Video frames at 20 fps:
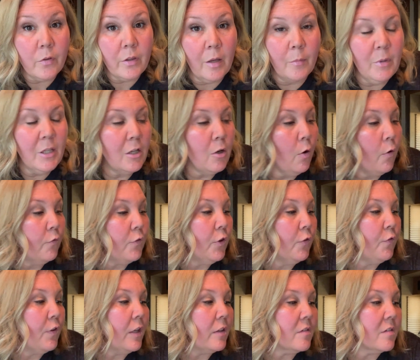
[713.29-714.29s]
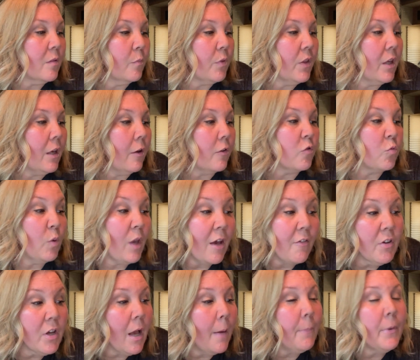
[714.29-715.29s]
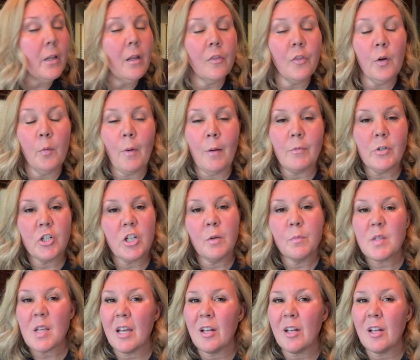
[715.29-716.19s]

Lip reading: Let me know if you found something else. We have a couple other memberships.